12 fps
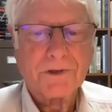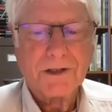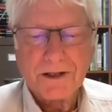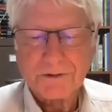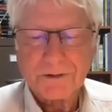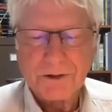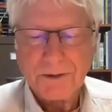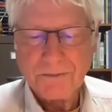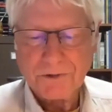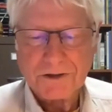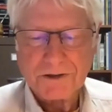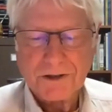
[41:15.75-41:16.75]
downstream
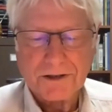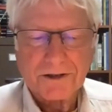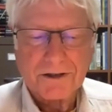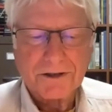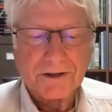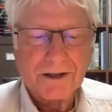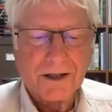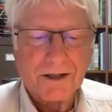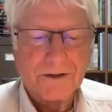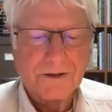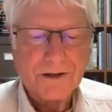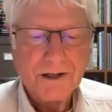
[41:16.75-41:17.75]
fished on an indicator